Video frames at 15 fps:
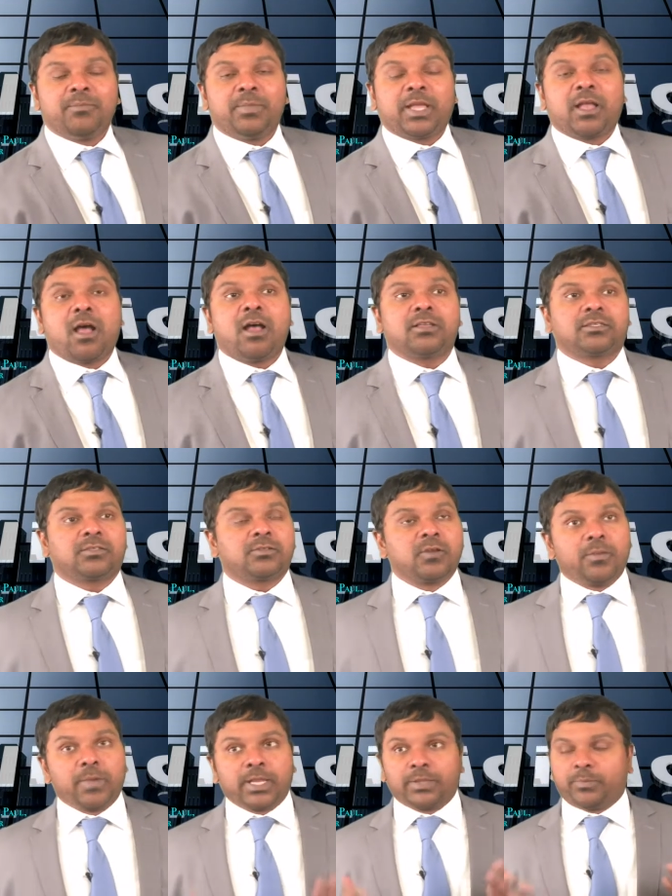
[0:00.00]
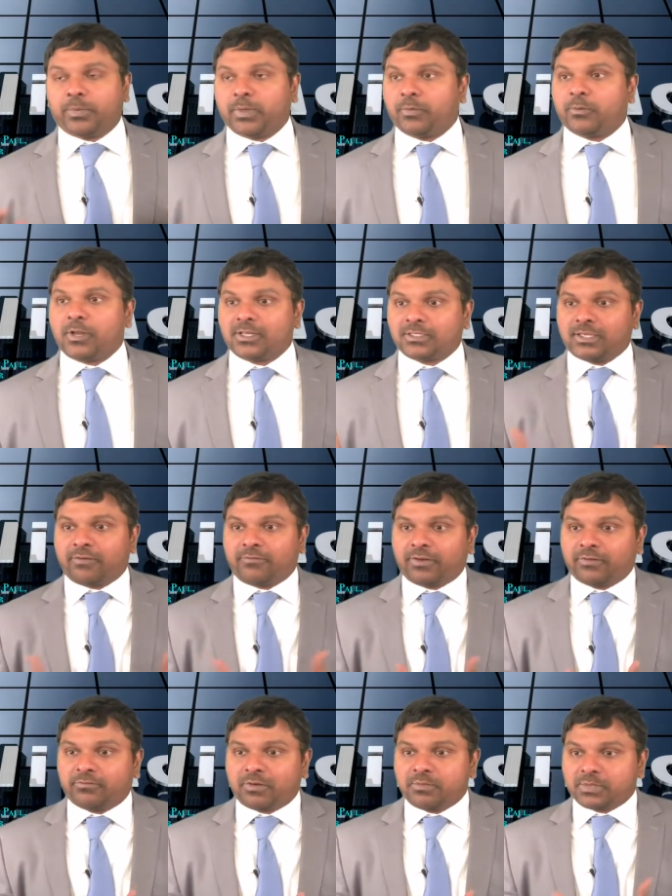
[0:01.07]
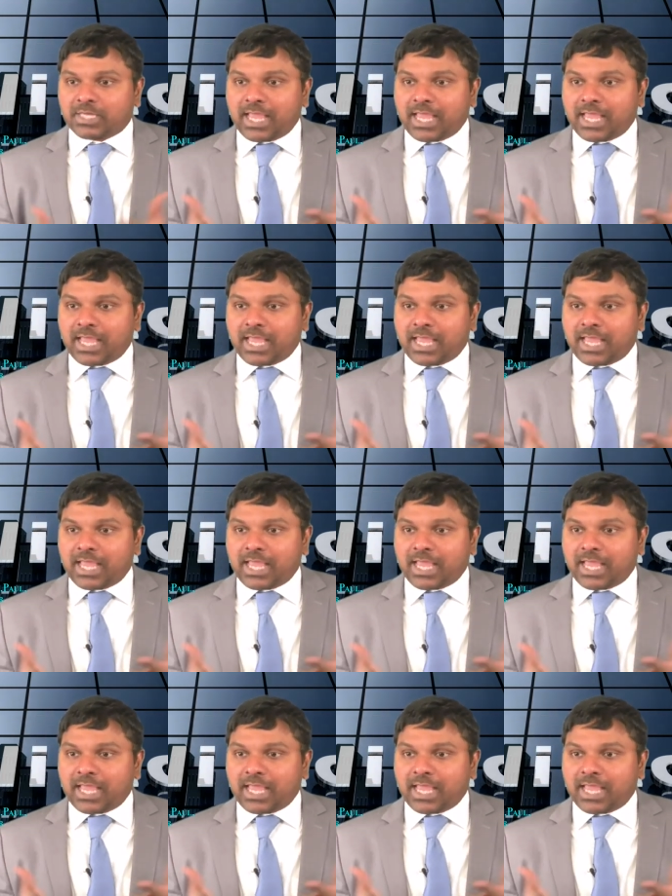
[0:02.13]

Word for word: because so many people are suffering from